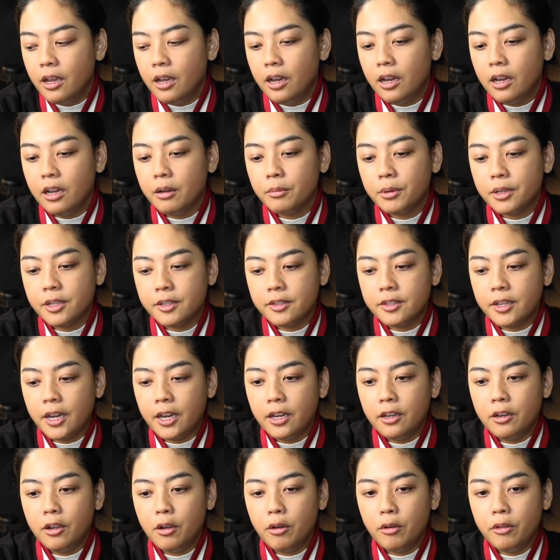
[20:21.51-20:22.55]
Because
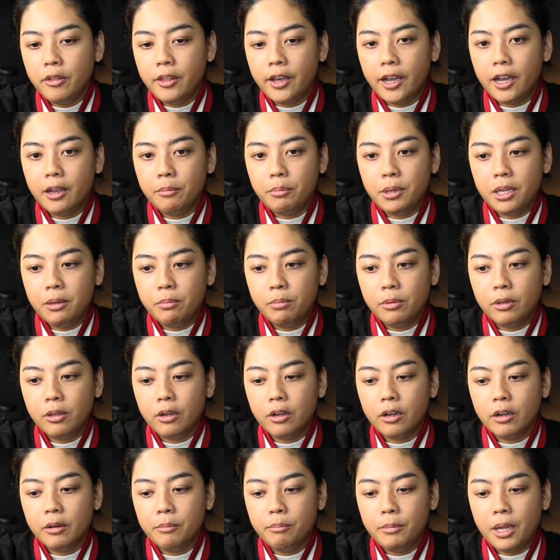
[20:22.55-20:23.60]
I know that people
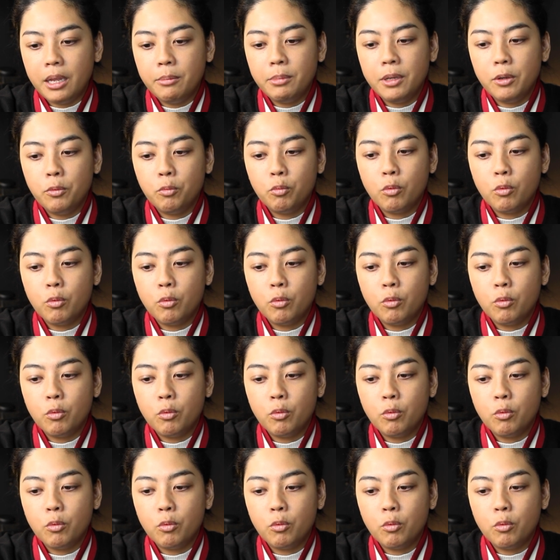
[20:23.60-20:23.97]
are maybe